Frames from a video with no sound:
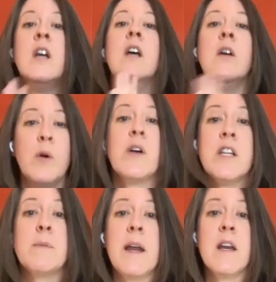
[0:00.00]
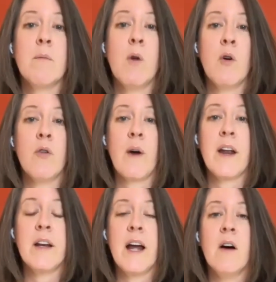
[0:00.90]
We're in spending mode
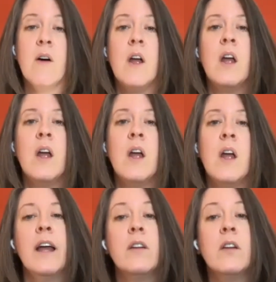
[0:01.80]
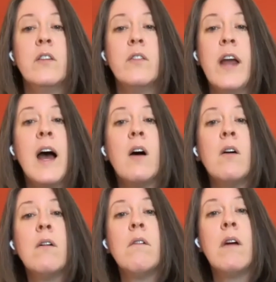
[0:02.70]
right now. And
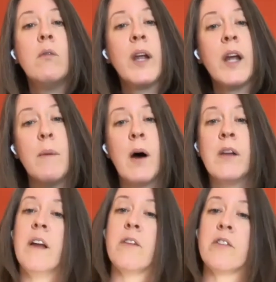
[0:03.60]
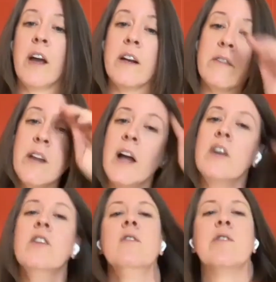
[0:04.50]
now when we come on the other side of that,
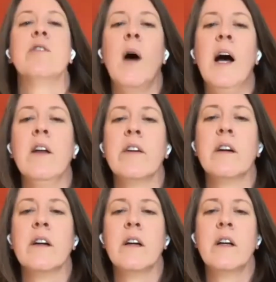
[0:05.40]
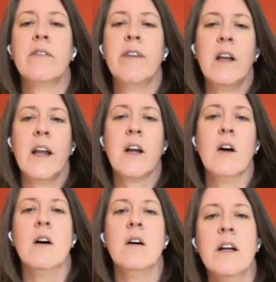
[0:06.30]
for a while there, it felt like,
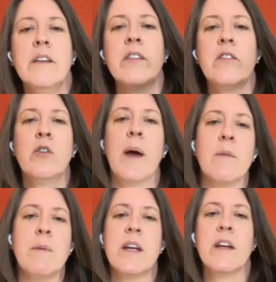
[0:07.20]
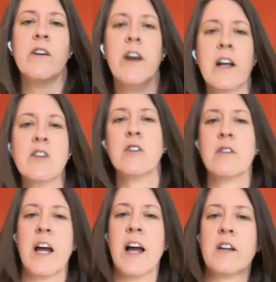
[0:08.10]
oh, it's too bad being an international
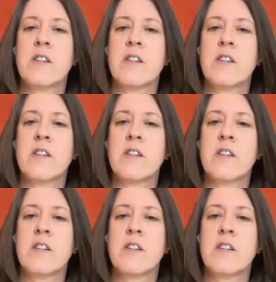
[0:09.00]
tax